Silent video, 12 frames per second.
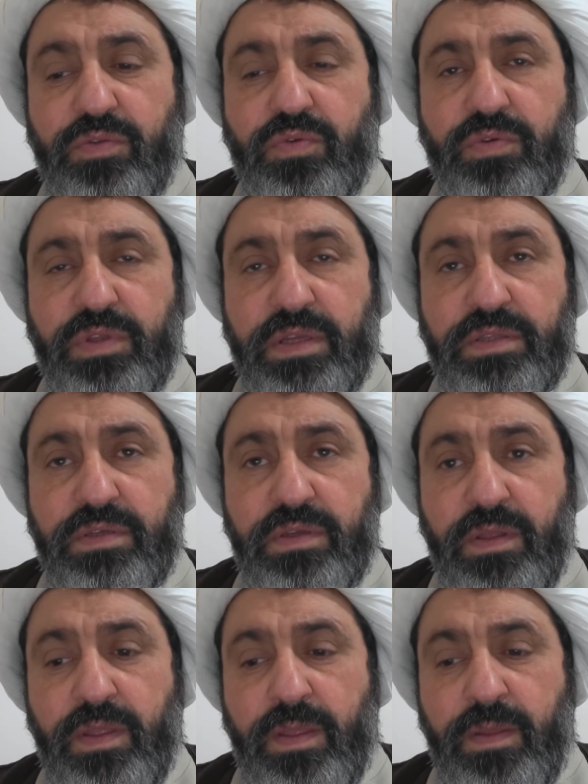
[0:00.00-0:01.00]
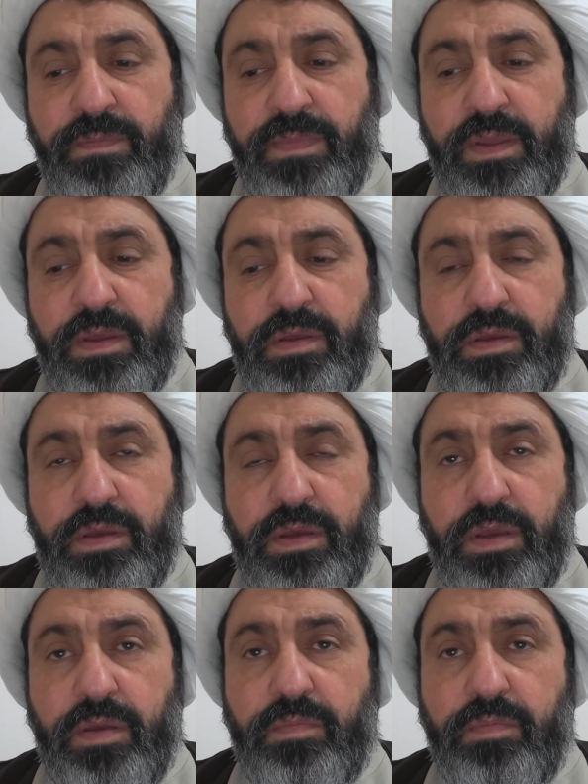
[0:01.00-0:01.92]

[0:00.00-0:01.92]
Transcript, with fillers: talk that uh,